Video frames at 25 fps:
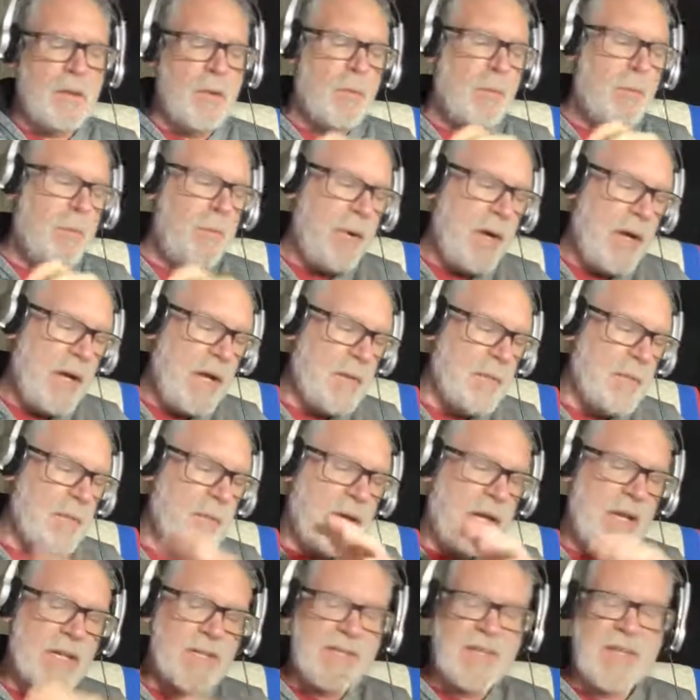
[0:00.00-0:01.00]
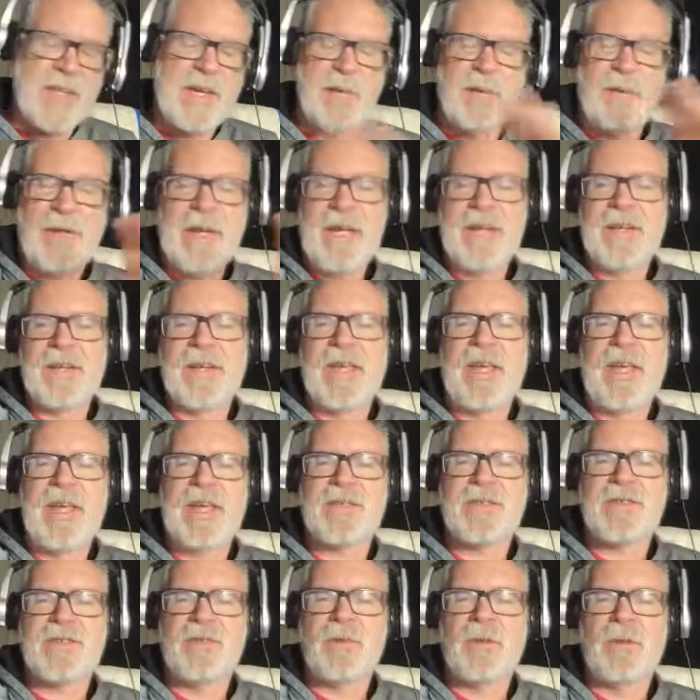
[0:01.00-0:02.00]
But because of that, we had to
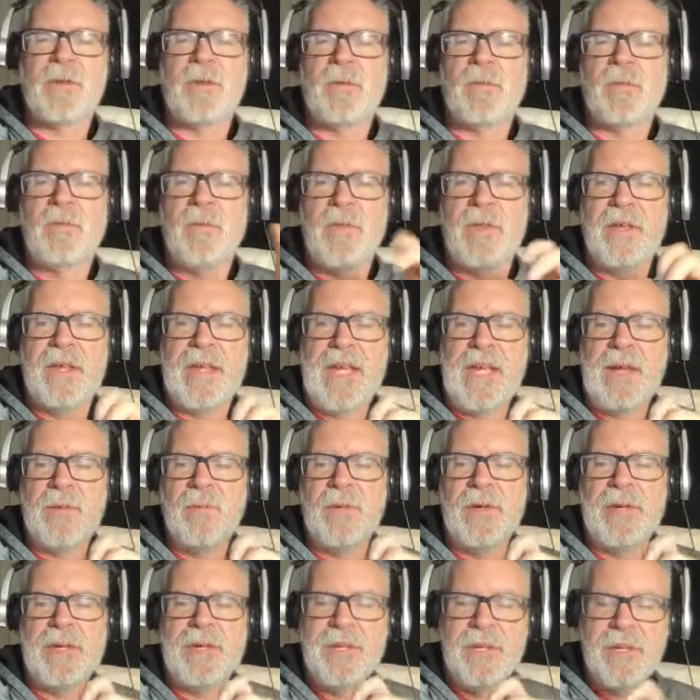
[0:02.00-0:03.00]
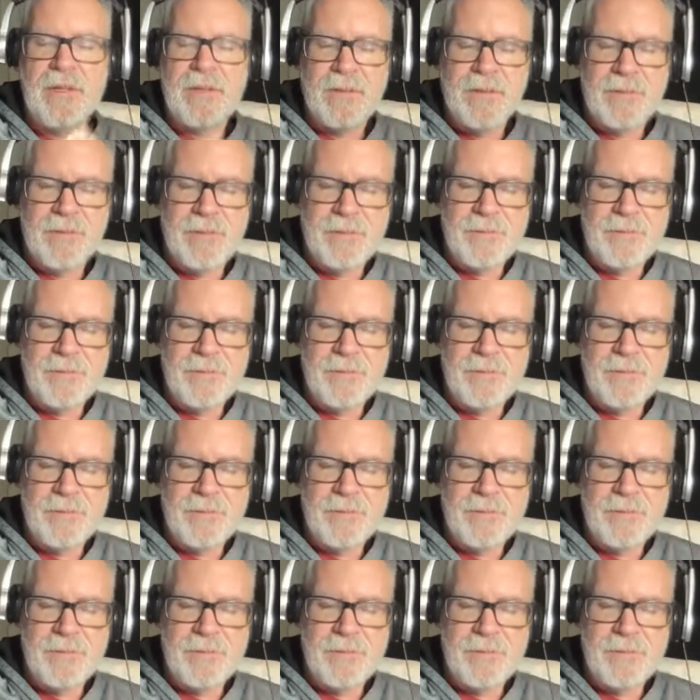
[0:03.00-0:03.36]
cancel the game weekend,